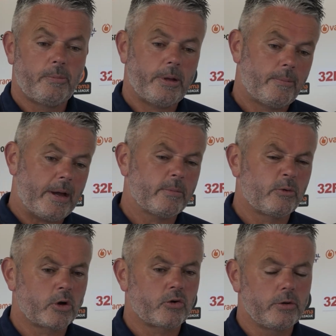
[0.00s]
a bit about my
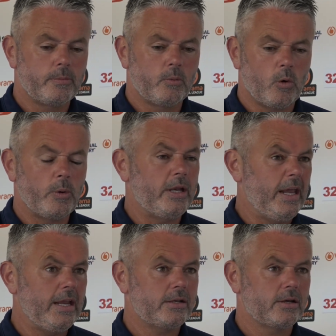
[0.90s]
recruitment, what we
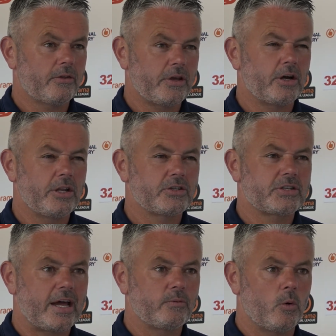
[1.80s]
need. I think I
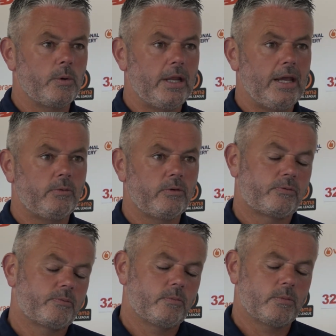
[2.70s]
understand what we need.
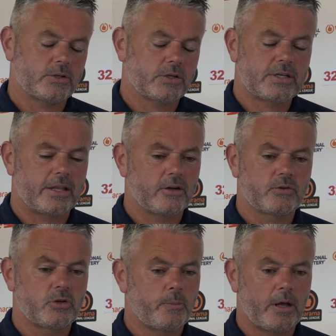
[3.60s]
As I said, those
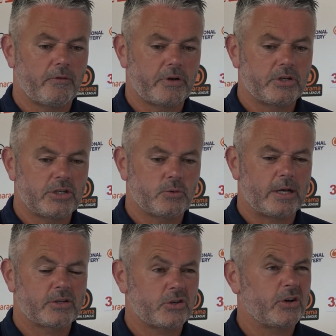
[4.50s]
2 playoff finishes, we
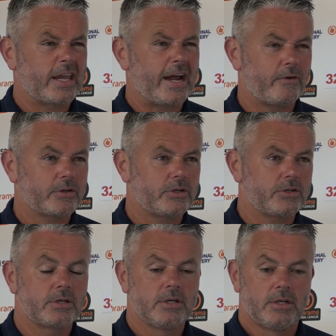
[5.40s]
had certain
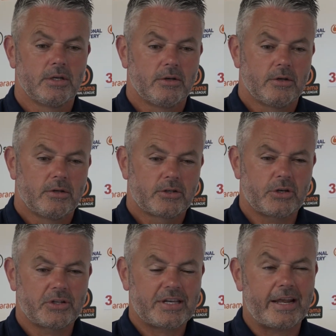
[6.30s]
characters,
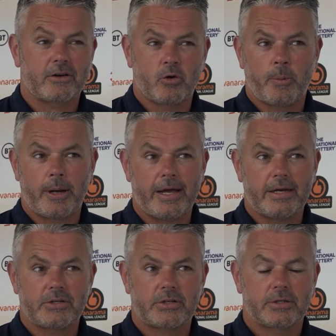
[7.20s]
certain technical
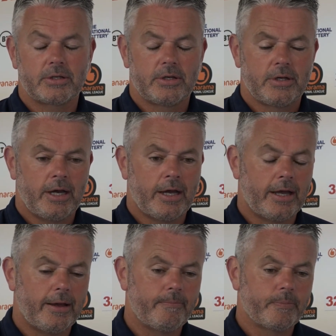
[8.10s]
players.
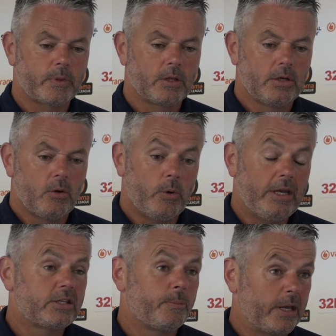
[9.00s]
We
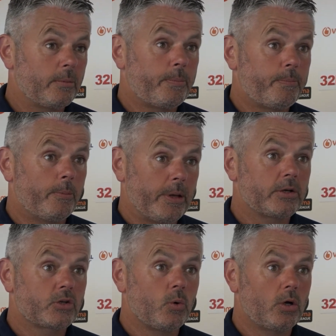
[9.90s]
need a bigger
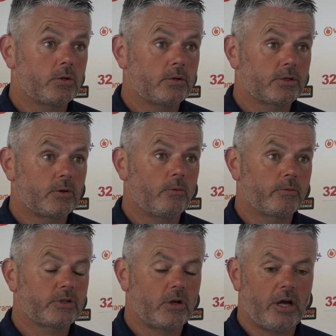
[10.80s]
squad. Let's
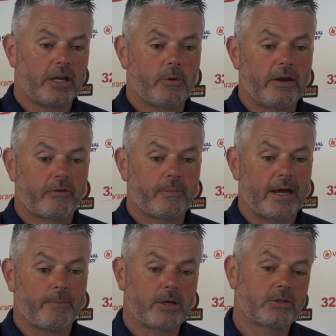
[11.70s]
not hide away from
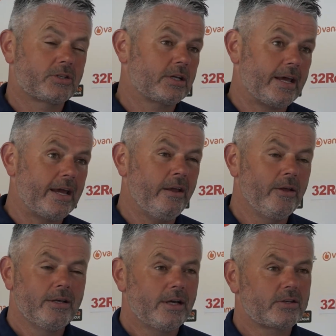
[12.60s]
that, because today,
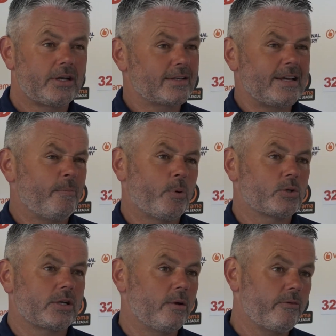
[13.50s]
as an example
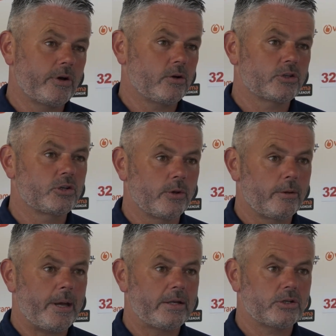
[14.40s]
today, we've only got 2 on the
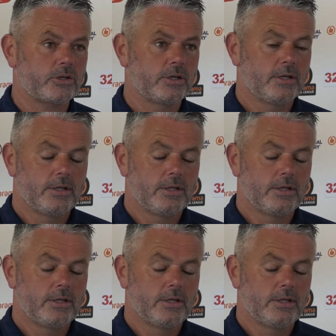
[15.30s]
bench.